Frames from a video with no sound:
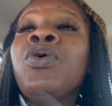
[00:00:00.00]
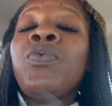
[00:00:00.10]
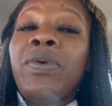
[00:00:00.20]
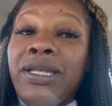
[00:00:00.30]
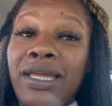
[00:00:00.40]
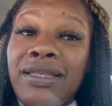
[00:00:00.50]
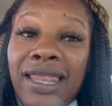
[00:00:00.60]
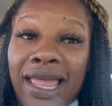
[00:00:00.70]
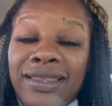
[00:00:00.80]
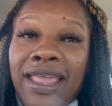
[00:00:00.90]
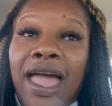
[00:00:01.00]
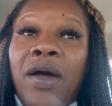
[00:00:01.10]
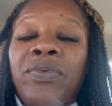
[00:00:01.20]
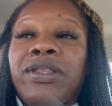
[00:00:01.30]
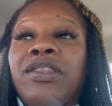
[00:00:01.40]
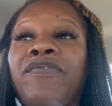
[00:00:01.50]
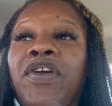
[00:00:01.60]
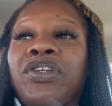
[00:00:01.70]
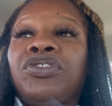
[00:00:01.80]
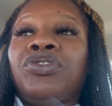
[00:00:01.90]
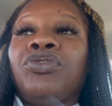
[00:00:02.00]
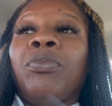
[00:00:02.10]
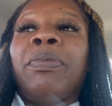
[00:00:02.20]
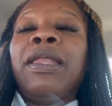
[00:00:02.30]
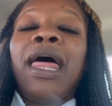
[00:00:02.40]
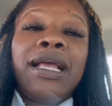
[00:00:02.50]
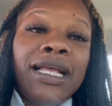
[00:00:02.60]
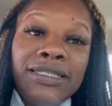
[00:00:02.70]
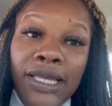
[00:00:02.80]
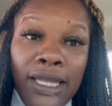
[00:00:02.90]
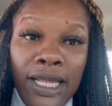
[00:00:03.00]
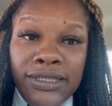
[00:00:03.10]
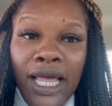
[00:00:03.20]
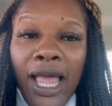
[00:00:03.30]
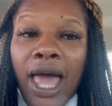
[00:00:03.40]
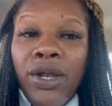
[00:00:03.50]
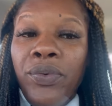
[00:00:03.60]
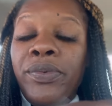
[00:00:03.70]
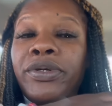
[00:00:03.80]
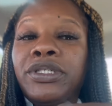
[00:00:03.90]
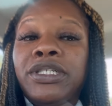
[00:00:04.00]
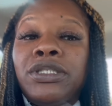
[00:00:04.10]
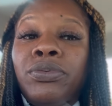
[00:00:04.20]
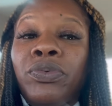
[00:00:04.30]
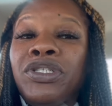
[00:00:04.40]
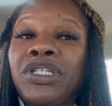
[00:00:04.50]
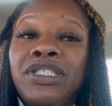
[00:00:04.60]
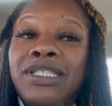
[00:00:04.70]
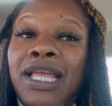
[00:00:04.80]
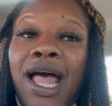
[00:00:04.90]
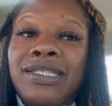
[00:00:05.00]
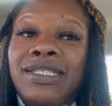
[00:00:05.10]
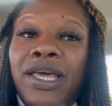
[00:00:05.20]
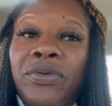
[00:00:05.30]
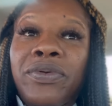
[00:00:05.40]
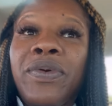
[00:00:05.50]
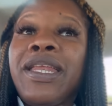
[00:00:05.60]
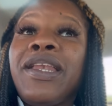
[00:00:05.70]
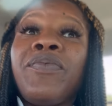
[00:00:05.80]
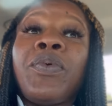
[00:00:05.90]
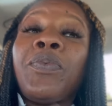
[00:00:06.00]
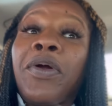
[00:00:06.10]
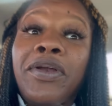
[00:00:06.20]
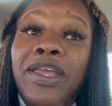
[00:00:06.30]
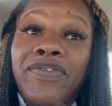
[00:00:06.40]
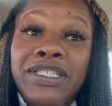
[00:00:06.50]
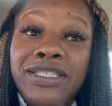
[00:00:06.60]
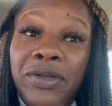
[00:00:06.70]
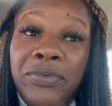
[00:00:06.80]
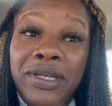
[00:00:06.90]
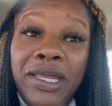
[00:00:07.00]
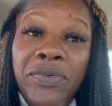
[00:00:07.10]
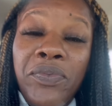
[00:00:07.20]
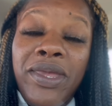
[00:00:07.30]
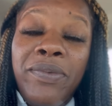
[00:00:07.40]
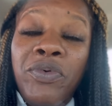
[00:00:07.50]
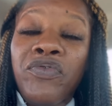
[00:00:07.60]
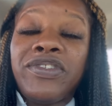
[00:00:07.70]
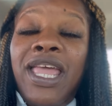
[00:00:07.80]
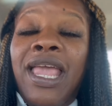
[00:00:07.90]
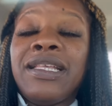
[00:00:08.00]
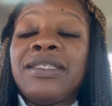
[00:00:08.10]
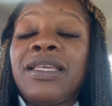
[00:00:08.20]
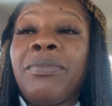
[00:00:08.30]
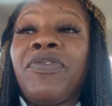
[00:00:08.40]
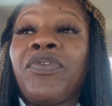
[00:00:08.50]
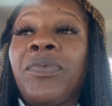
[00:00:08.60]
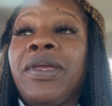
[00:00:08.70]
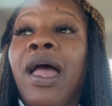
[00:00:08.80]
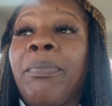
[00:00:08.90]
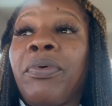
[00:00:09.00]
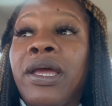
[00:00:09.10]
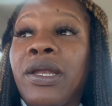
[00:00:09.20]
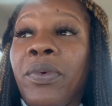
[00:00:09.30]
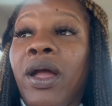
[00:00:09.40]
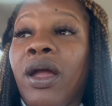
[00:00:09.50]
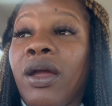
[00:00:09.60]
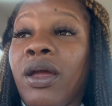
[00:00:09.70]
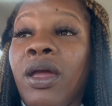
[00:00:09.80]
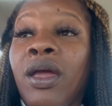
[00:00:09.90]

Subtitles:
We did like that with the first two, but like I said, like Ziana, we just got settled. We weren't even settled in when we moved to AZ before we got pregnant with her.